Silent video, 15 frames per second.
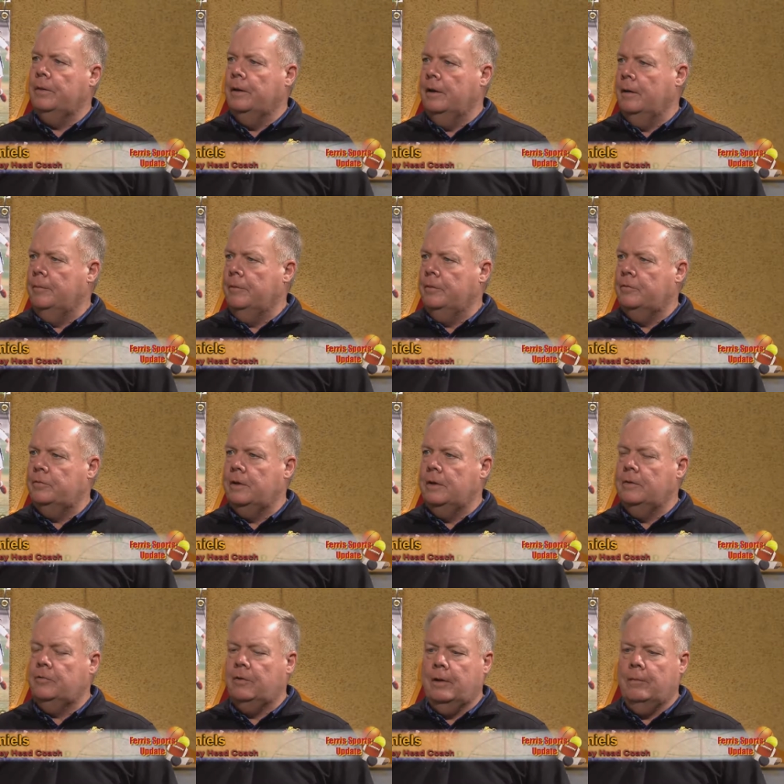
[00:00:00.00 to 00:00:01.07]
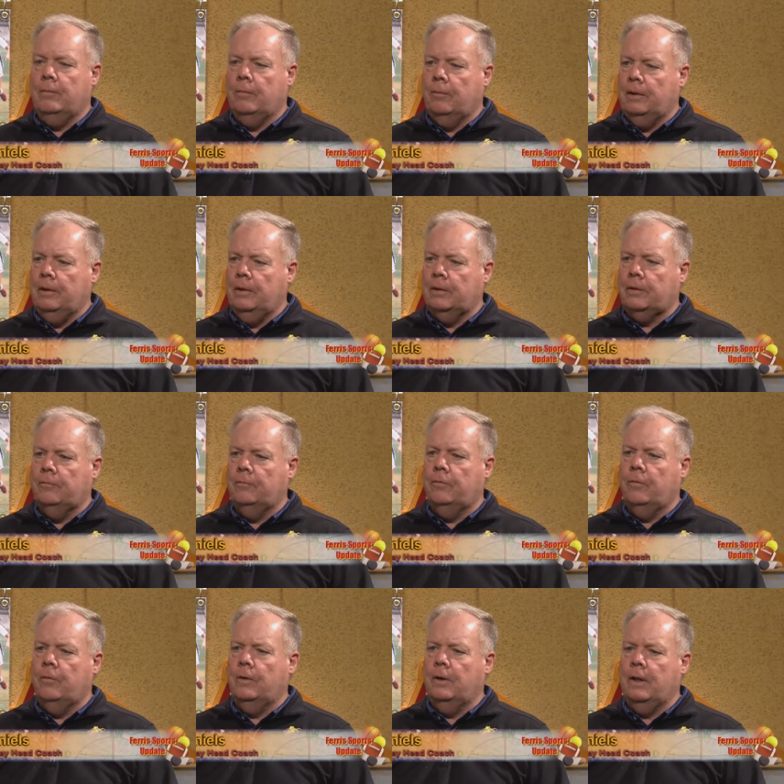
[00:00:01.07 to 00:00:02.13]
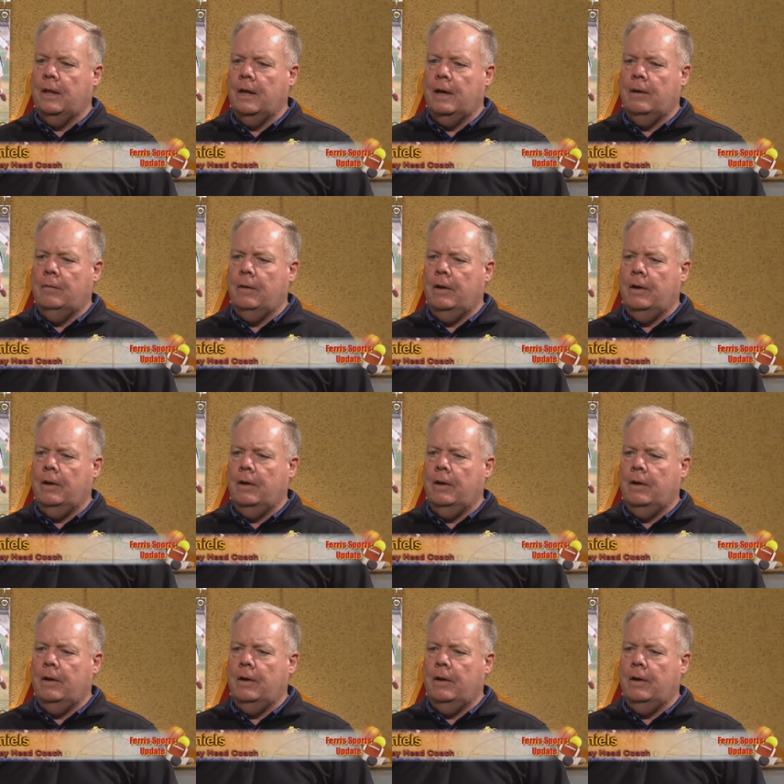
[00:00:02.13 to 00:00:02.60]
the WCHA. We're really looking forward to that.